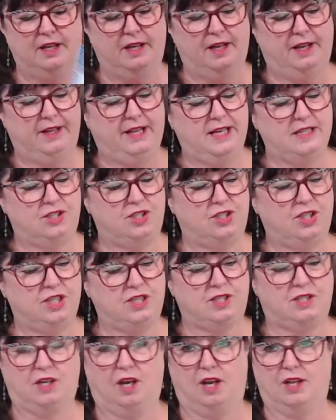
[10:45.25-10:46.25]
and that's
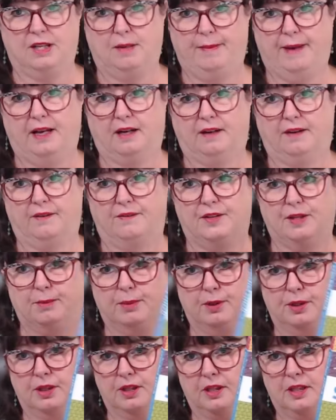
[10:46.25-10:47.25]
just on the back of the
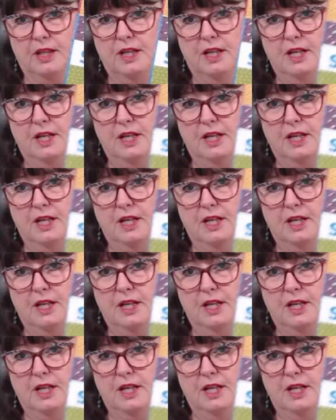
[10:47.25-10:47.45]
book.